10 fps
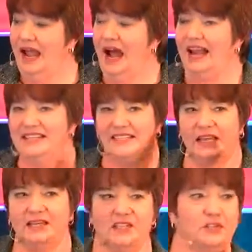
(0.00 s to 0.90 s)
I
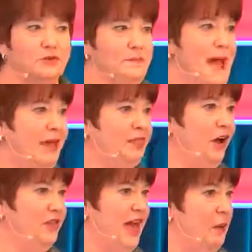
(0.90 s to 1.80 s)
decided to do the math
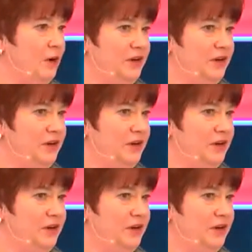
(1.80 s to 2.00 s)
on that one